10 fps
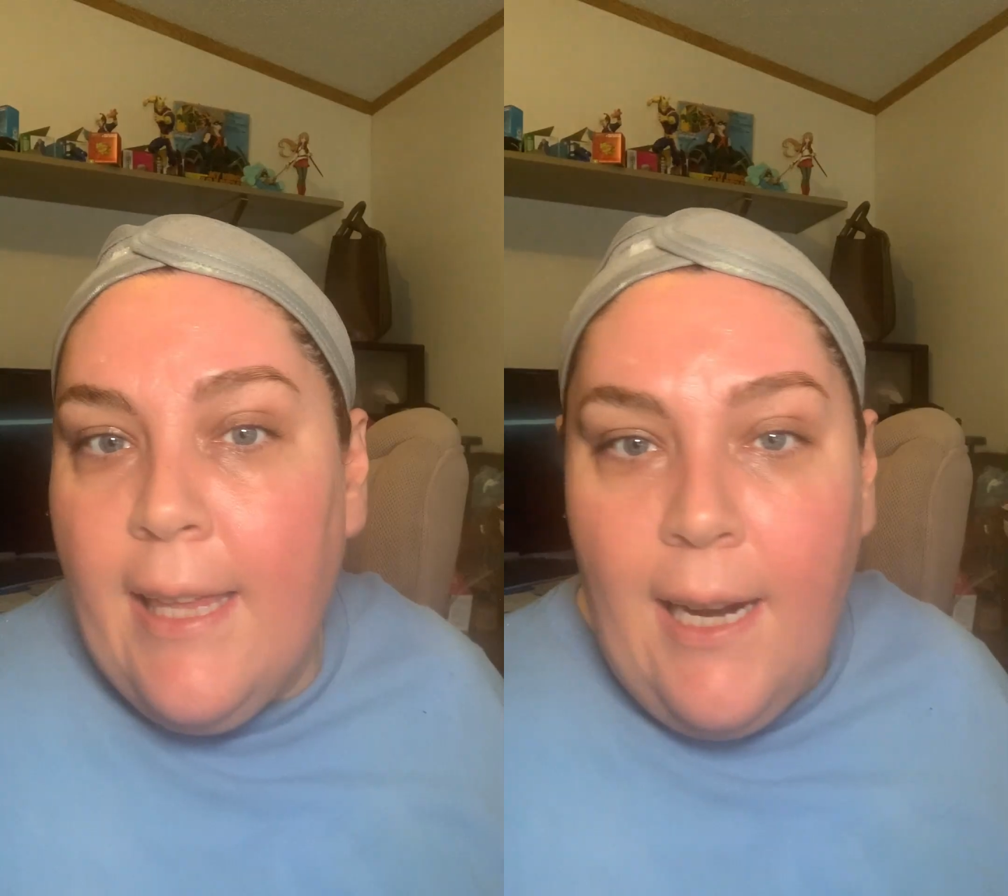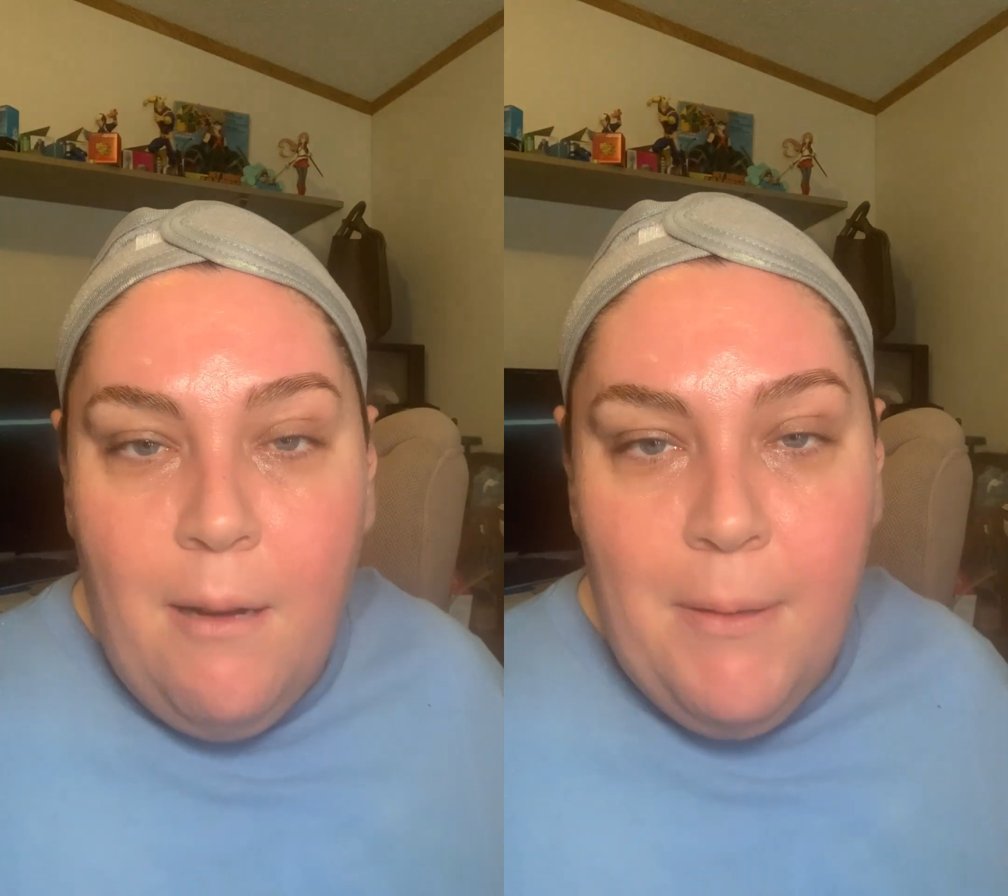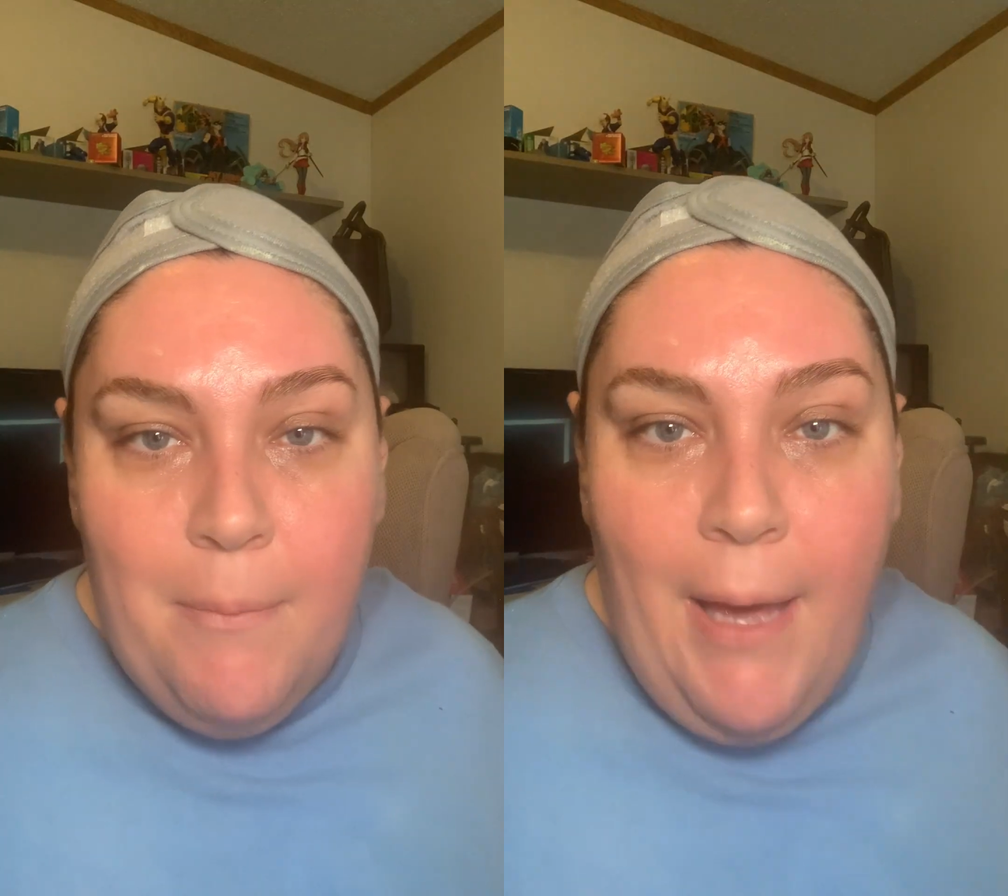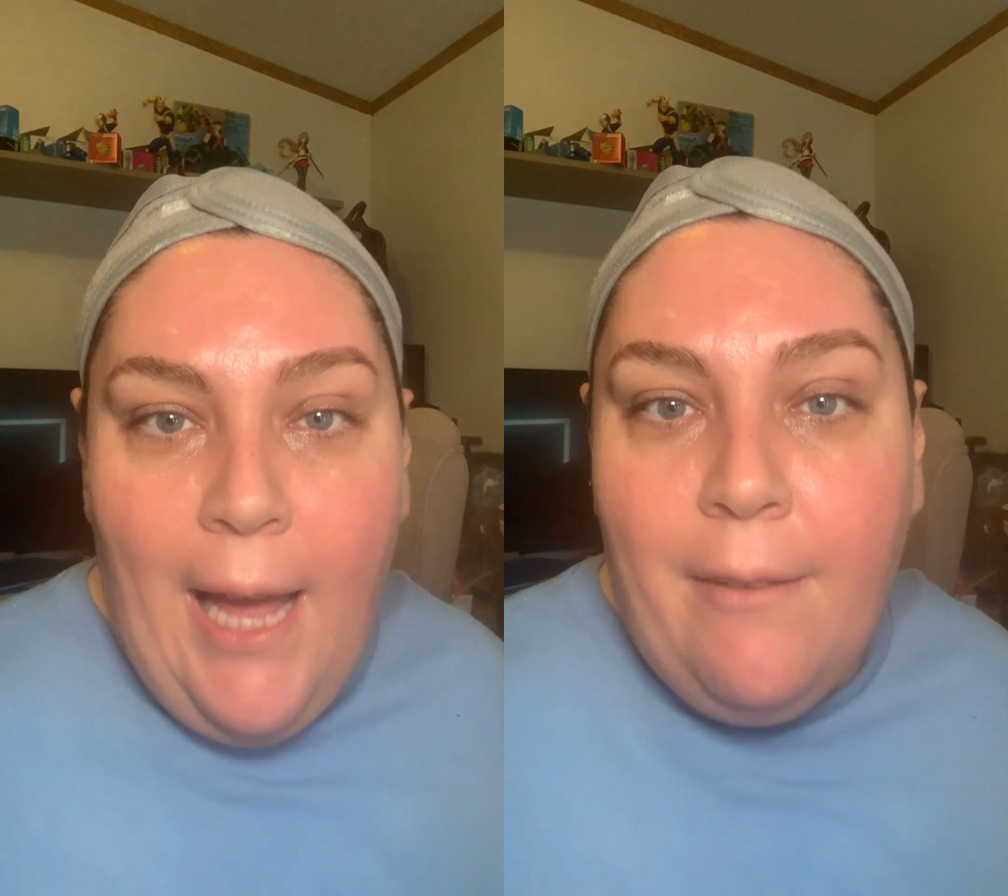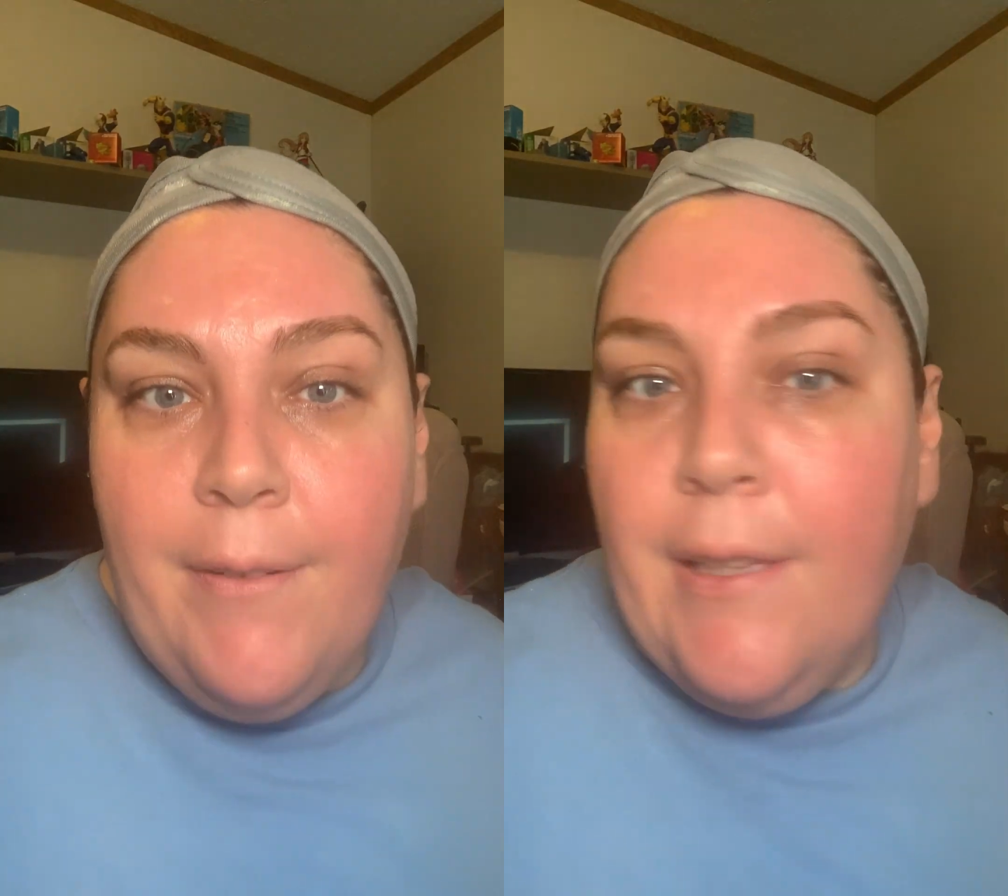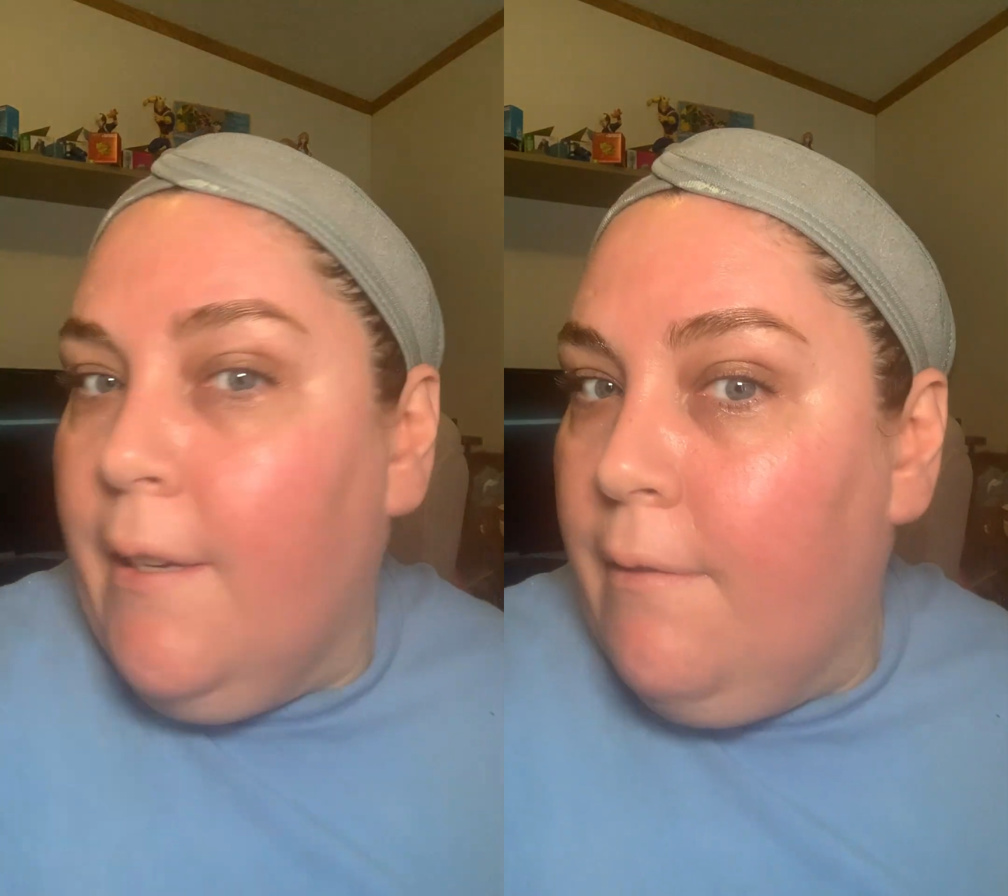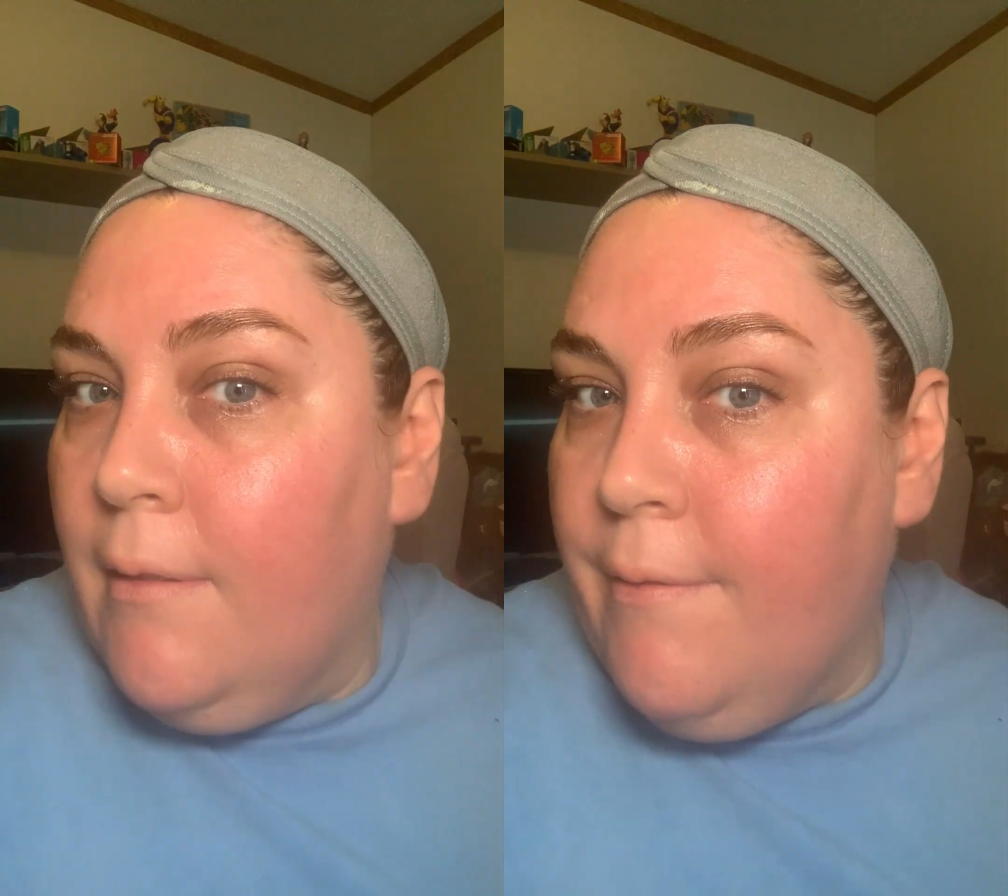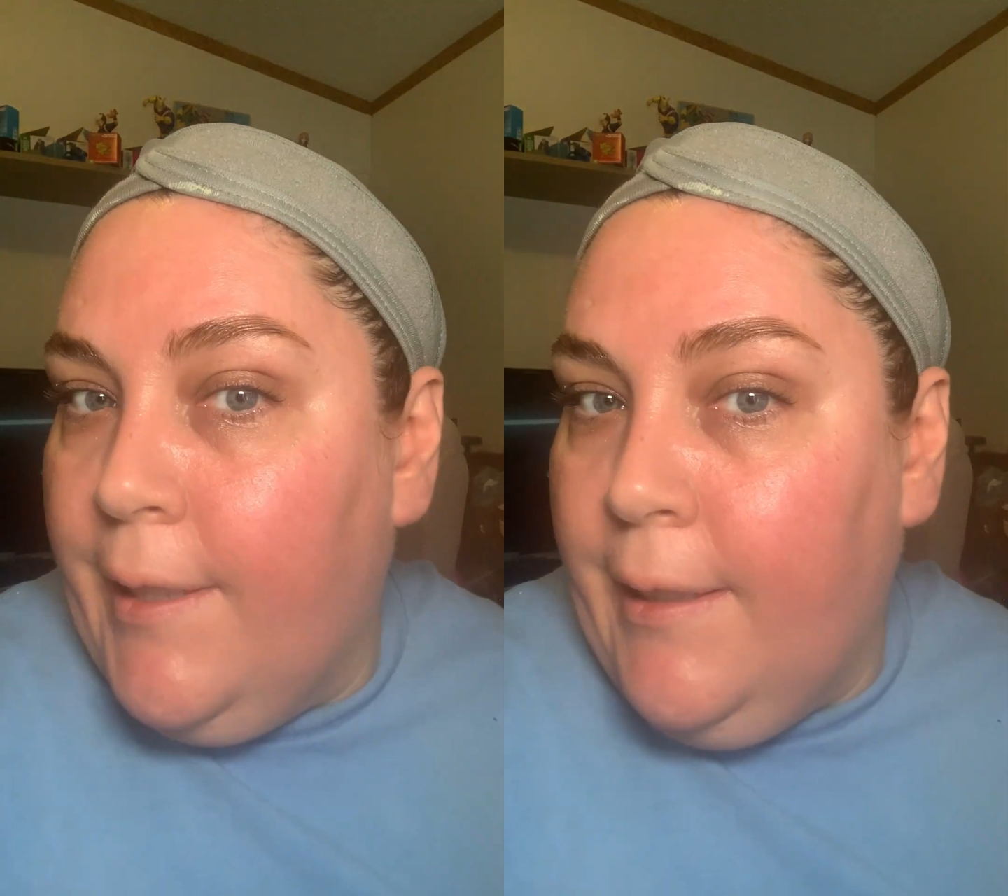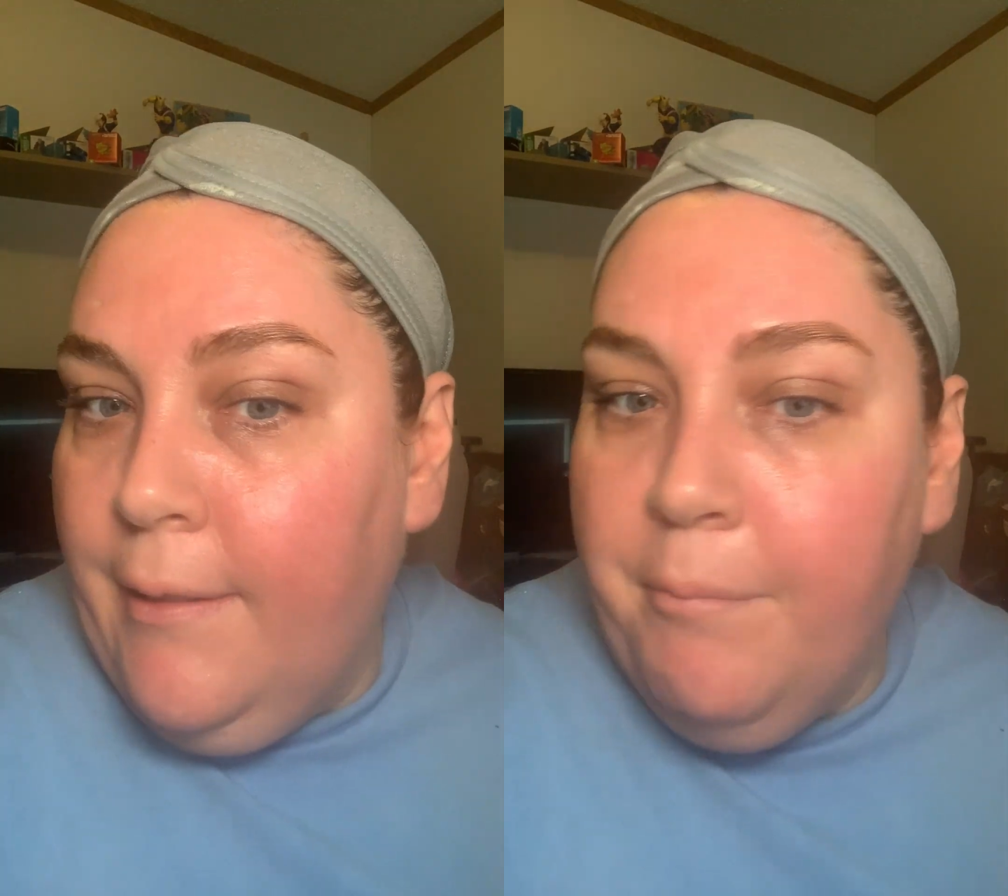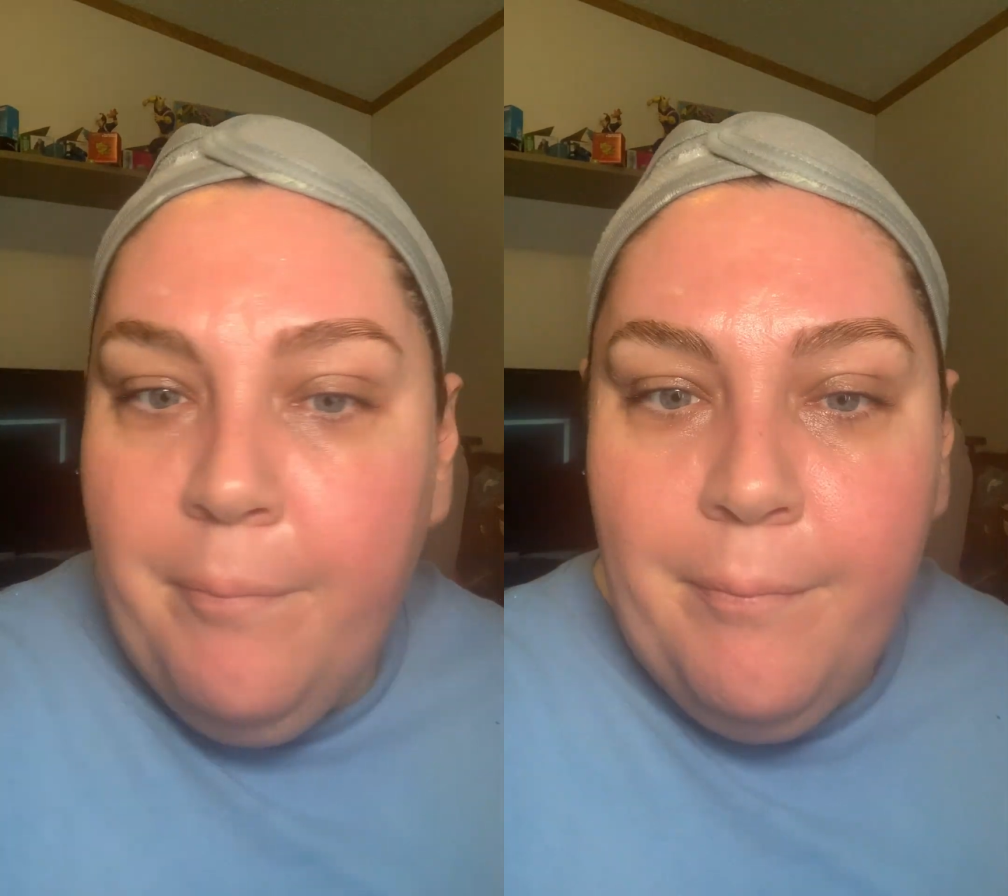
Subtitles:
and then I'll be back for the reveal.